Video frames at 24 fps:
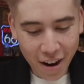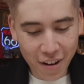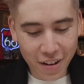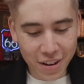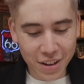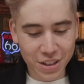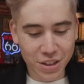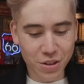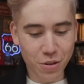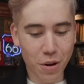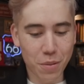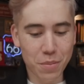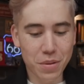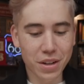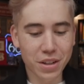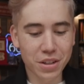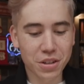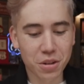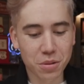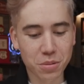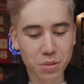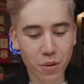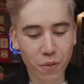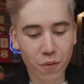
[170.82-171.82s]
All right, so I mean, in
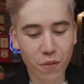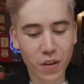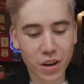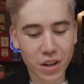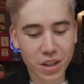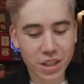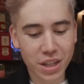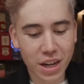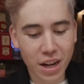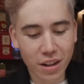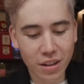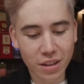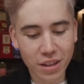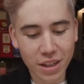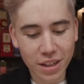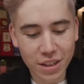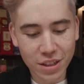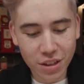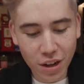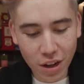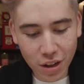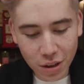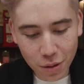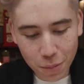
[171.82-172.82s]
terms of functionality,
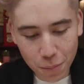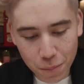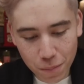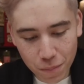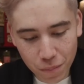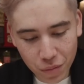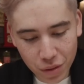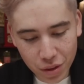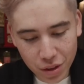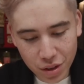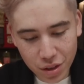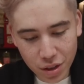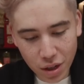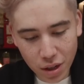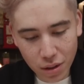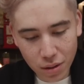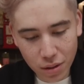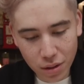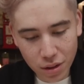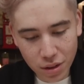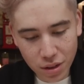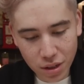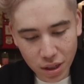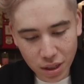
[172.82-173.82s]
it's
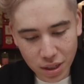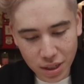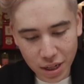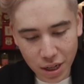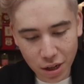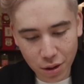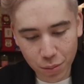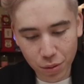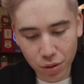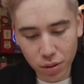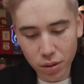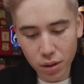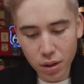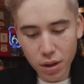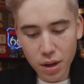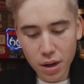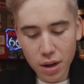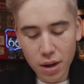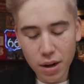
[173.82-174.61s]
not terrible.